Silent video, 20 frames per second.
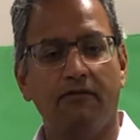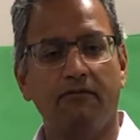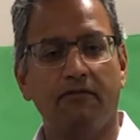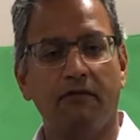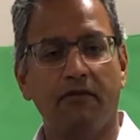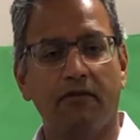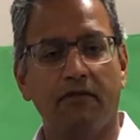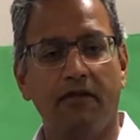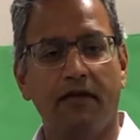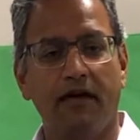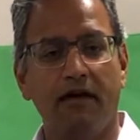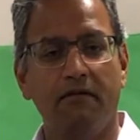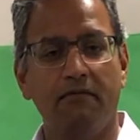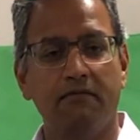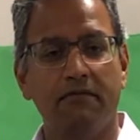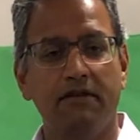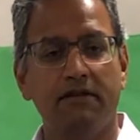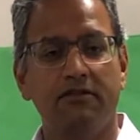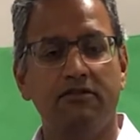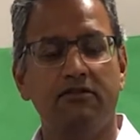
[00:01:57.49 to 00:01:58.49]
for
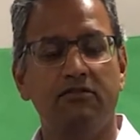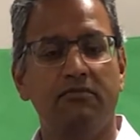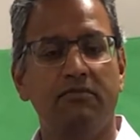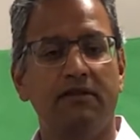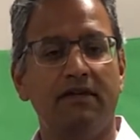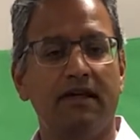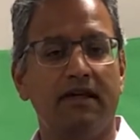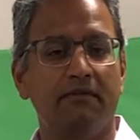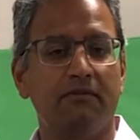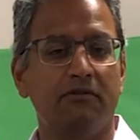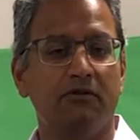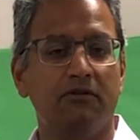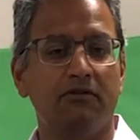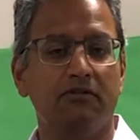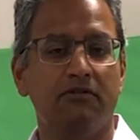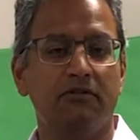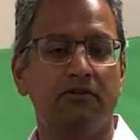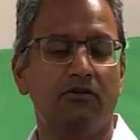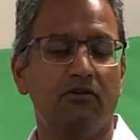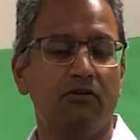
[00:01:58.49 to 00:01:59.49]
them to be able
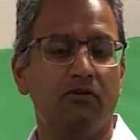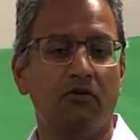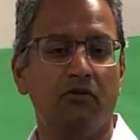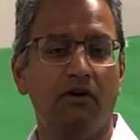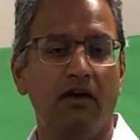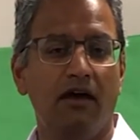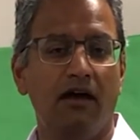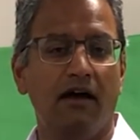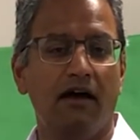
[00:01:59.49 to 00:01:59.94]
to